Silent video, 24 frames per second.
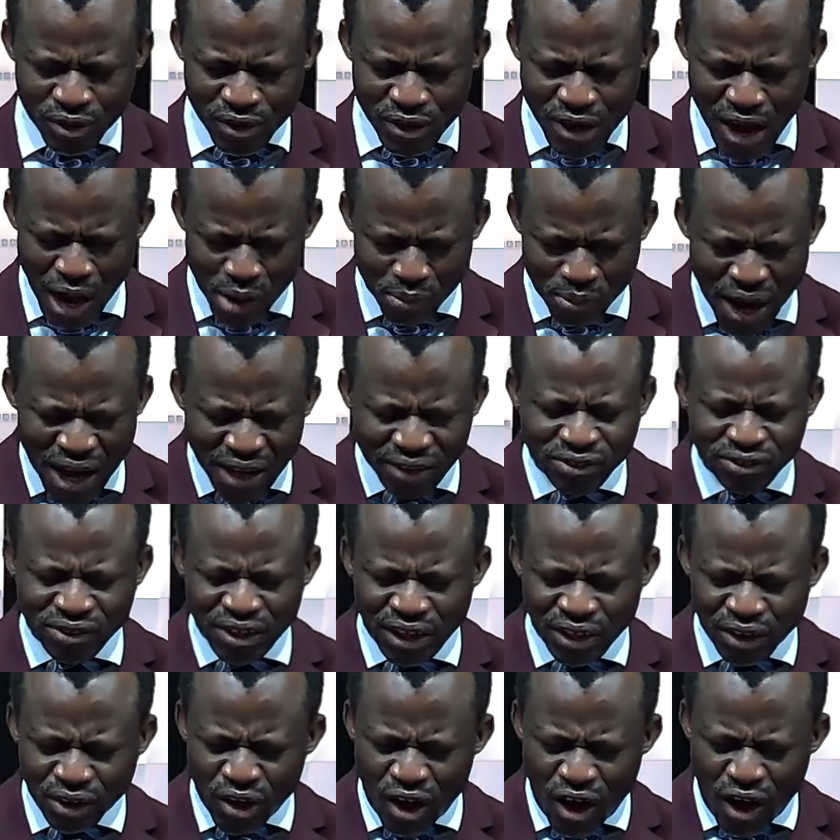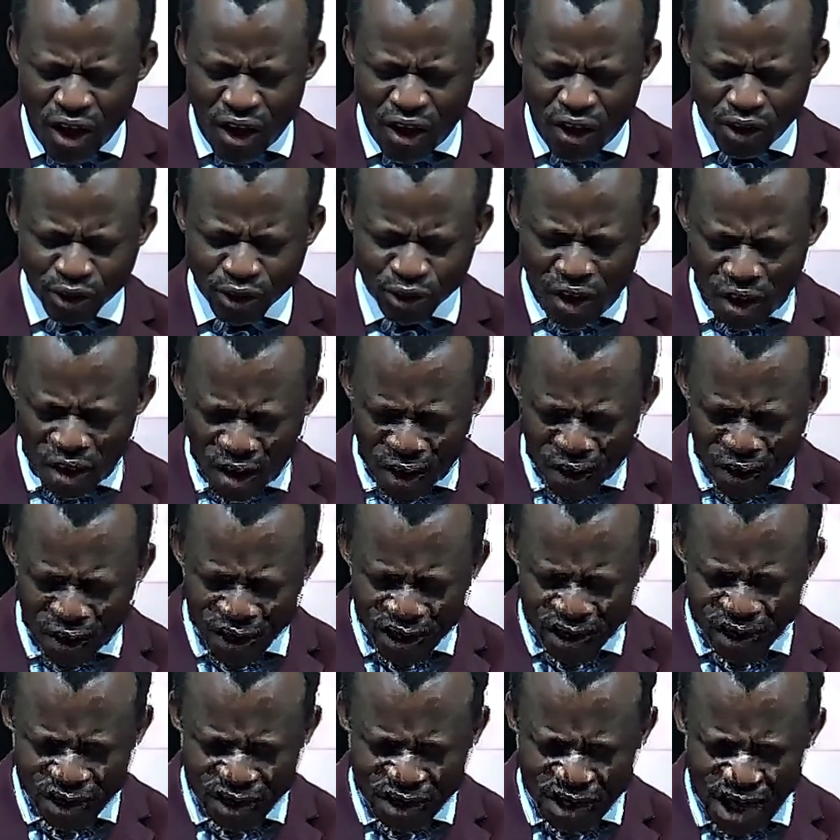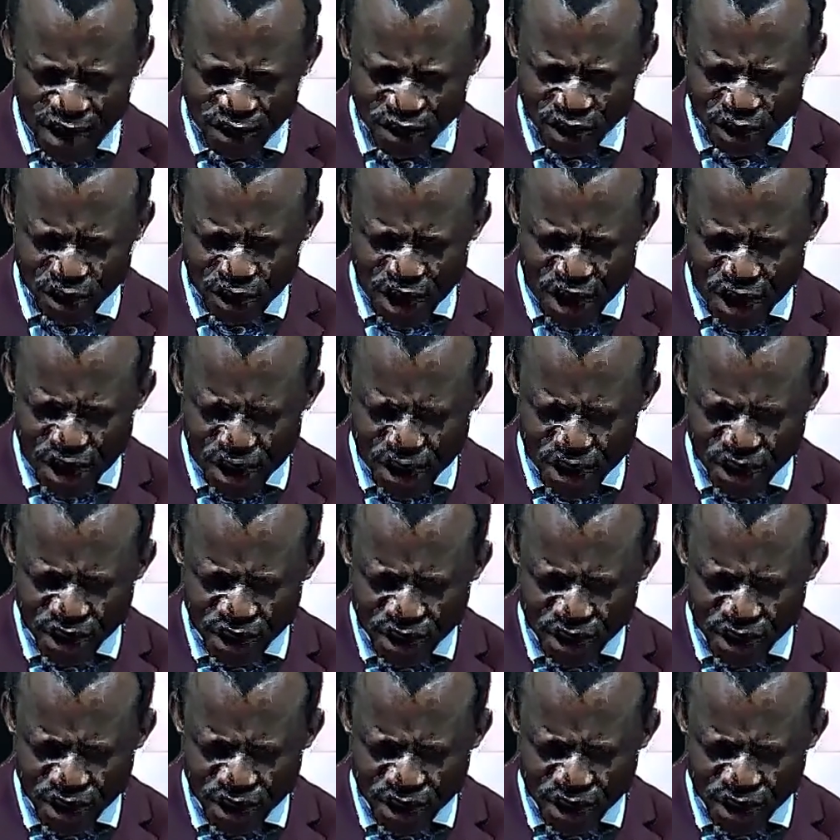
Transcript: I'm asking, Lord, you will visit them today.